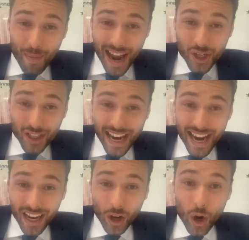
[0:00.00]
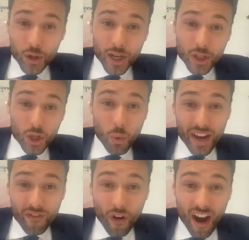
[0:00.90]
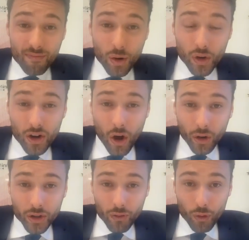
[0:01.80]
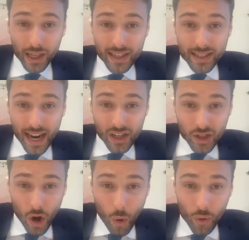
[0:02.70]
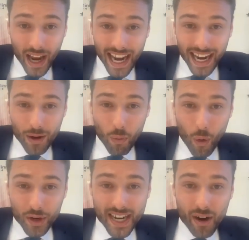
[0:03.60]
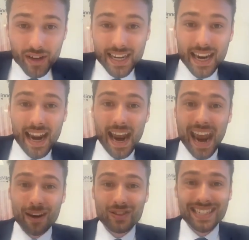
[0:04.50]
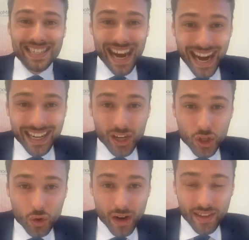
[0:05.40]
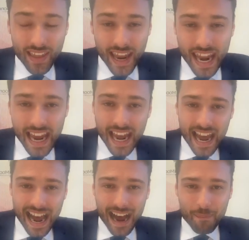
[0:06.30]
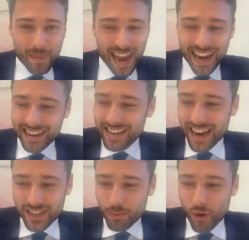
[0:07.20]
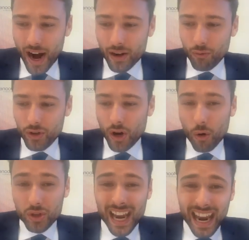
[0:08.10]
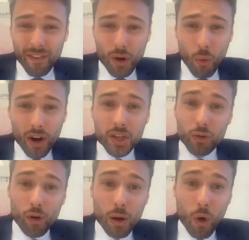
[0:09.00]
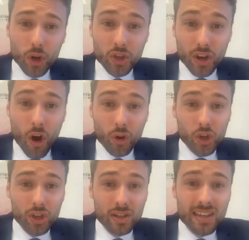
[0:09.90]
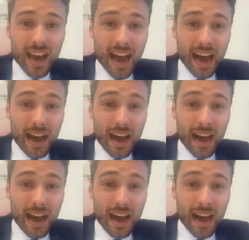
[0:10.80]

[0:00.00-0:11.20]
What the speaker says: I'm actually heading closer to $25 million of real estate sold in Warren Terrace, and an outstanding street there, and some great results. If you're wanting to rewatch the auctions,